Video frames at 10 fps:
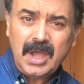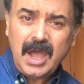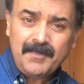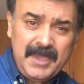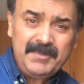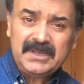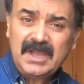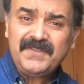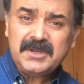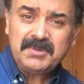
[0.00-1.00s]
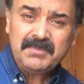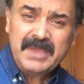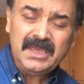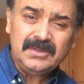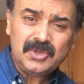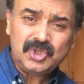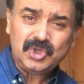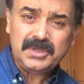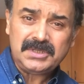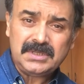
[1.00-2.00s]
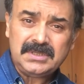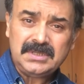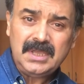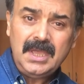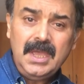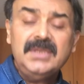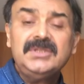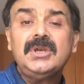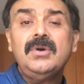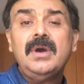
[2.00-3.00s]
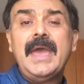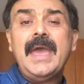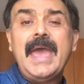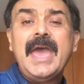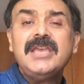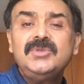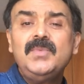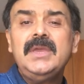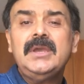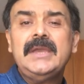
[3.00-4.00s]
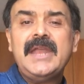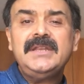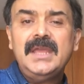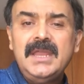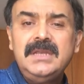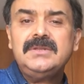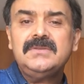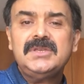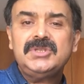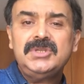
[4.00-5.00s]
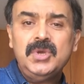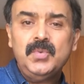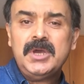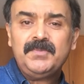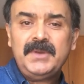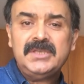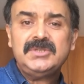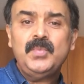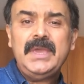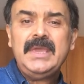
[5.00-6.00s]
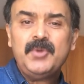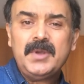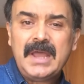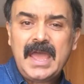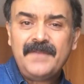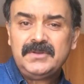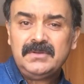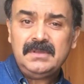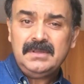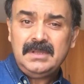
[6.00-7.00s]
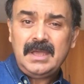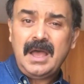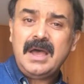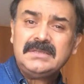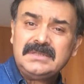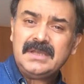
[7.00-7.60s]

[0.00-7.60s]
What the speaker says: Are people comfortable making those choices? So as we get into this new workplace, we will have to ask